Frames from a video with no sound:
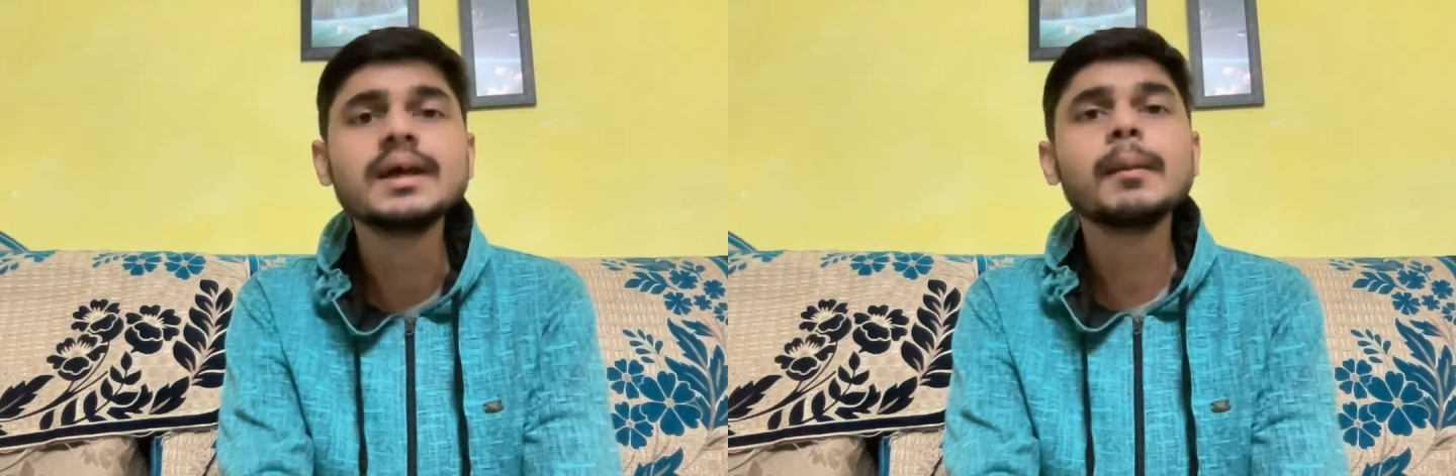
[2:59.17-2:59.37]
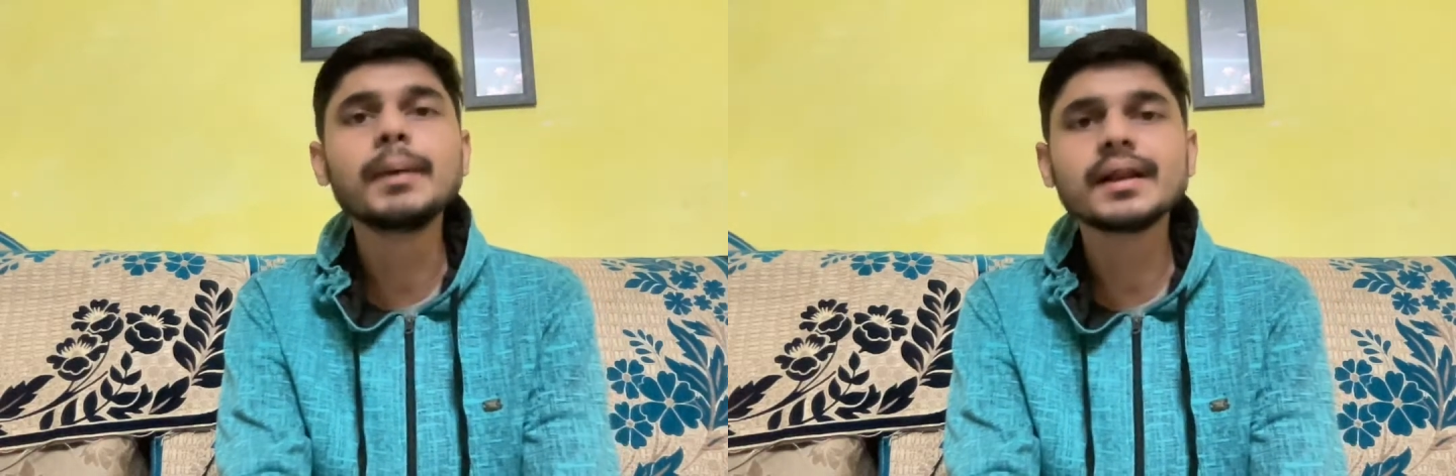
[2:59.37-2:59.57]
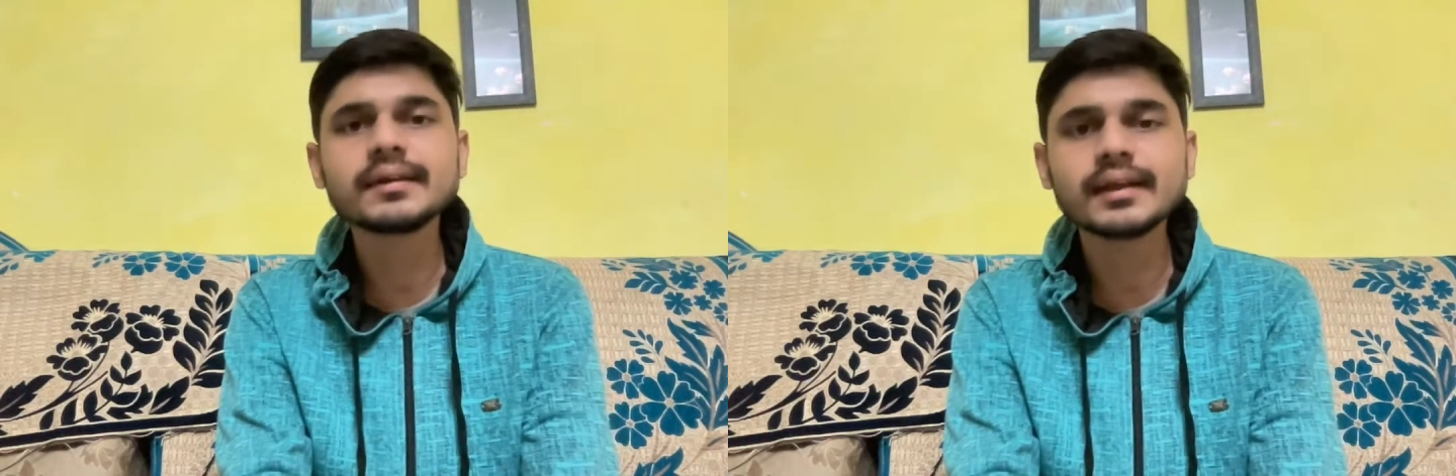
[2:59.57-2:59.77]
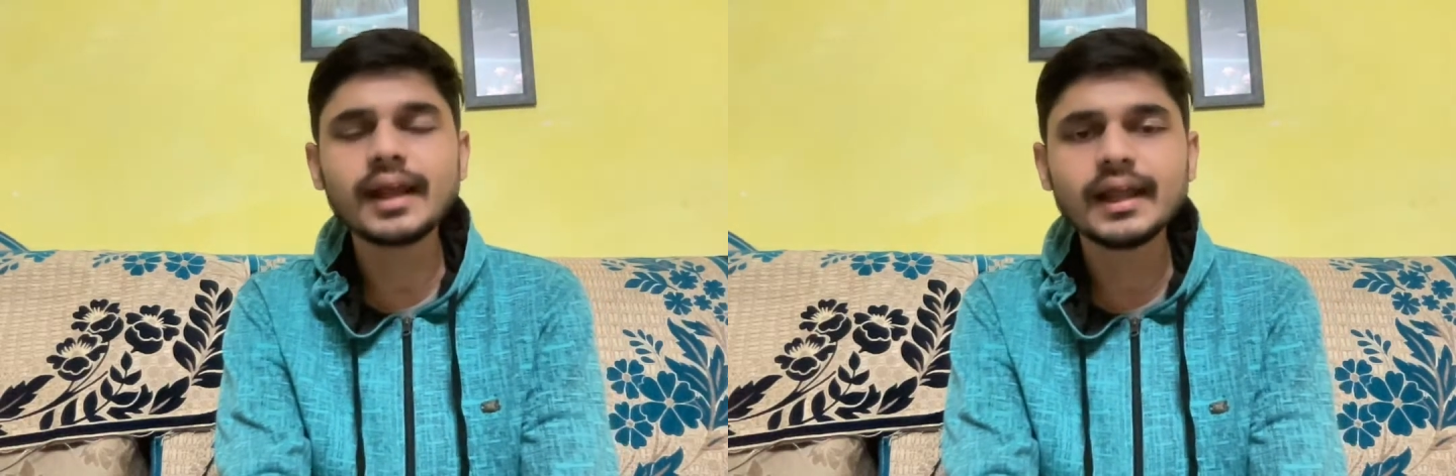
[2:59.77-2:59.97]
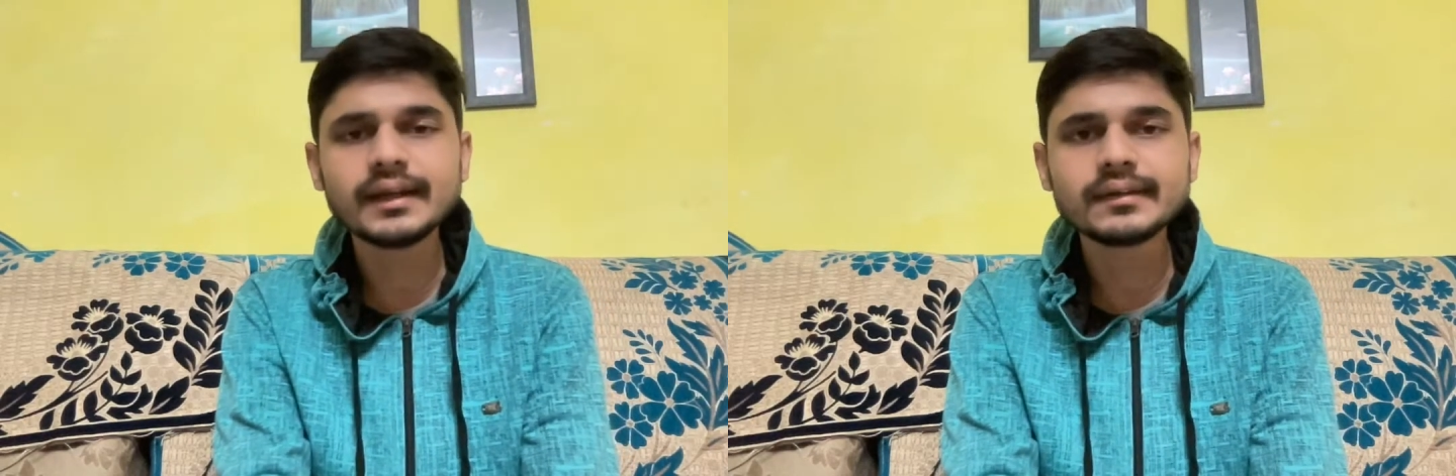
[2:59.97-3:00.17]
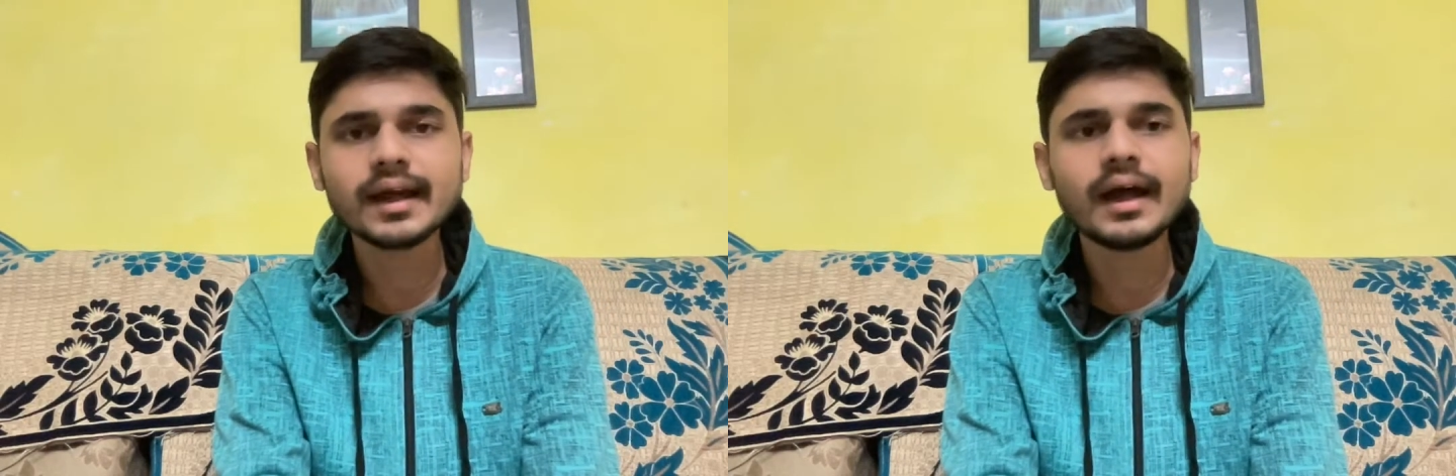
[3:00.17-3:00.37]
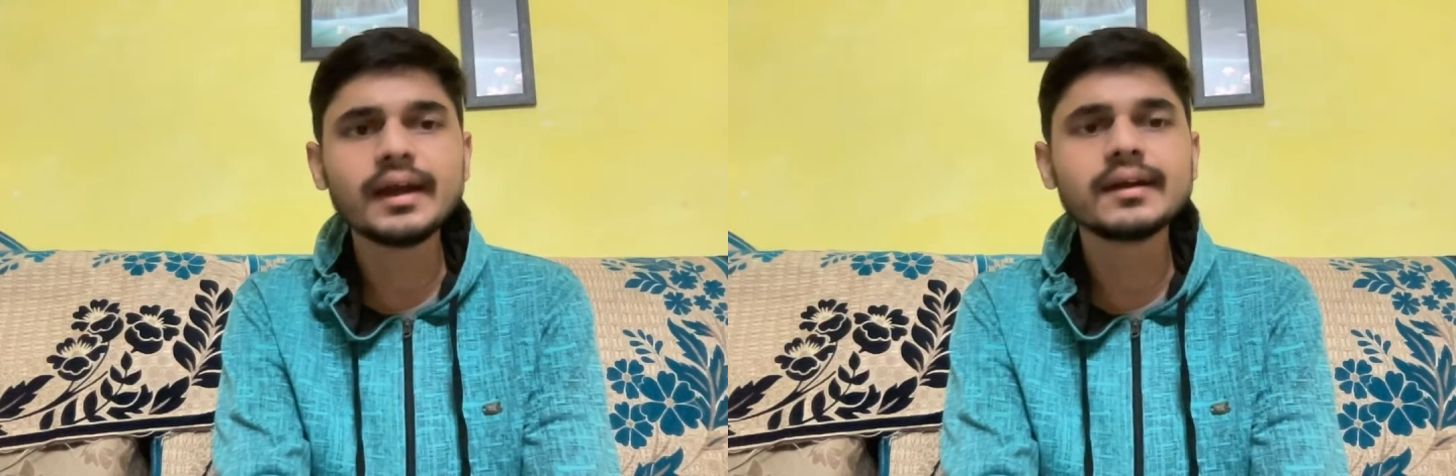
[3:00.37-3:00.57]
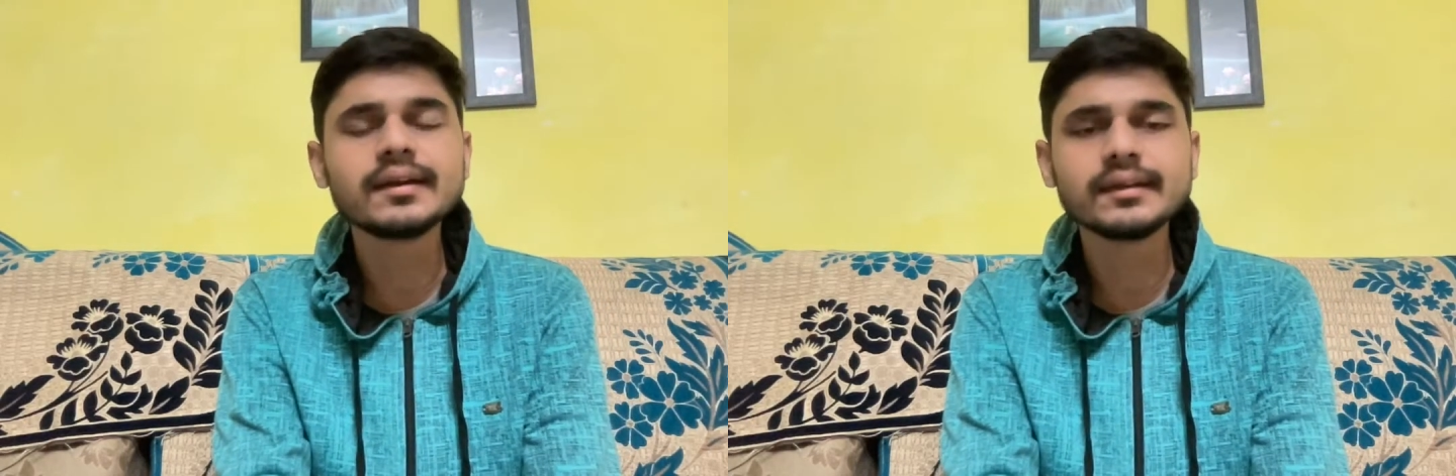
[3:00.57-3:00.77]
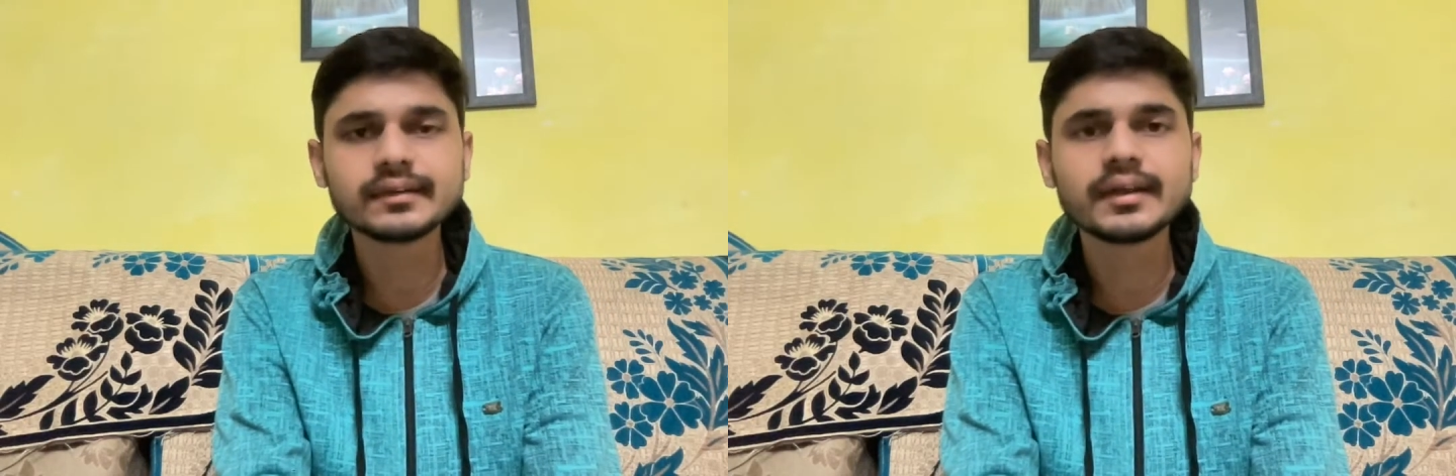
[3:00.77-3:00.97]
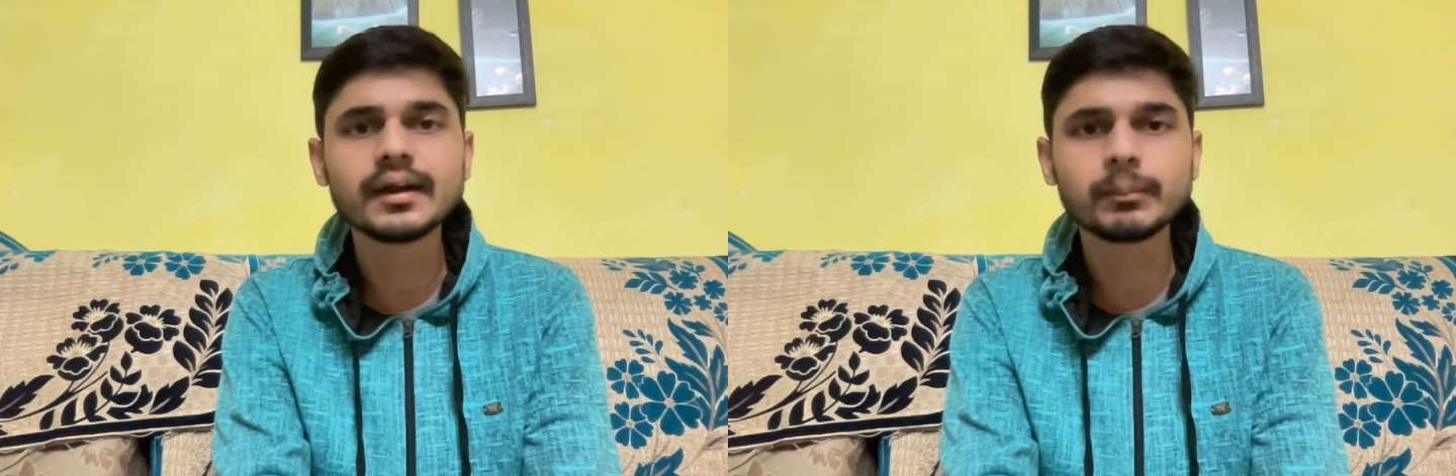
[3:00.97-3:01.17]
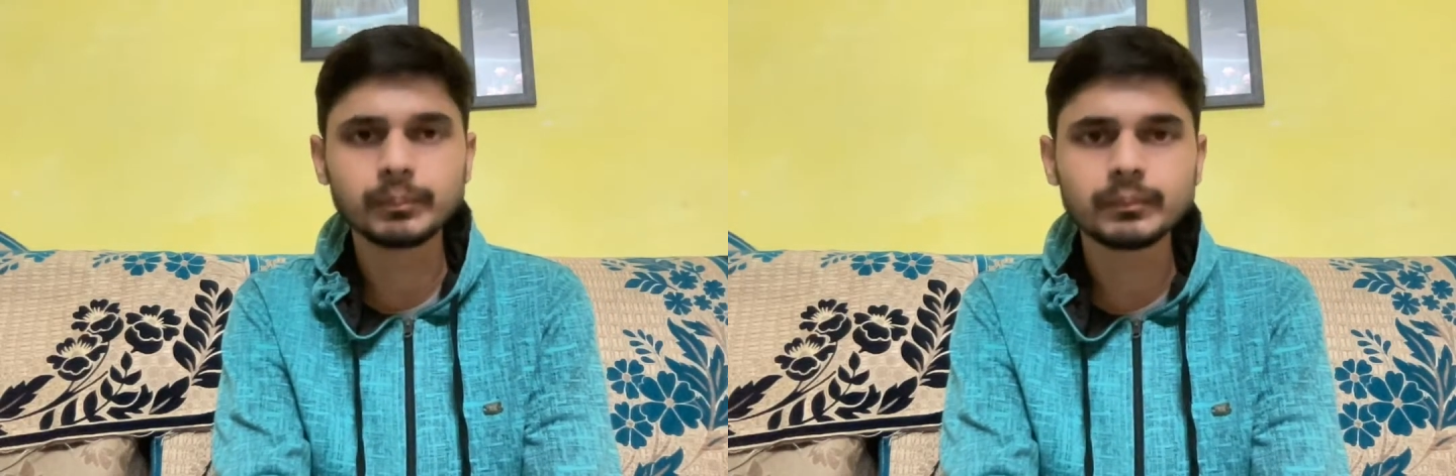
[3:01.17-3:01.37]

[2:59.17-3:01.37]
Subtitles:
Parasail Islands is their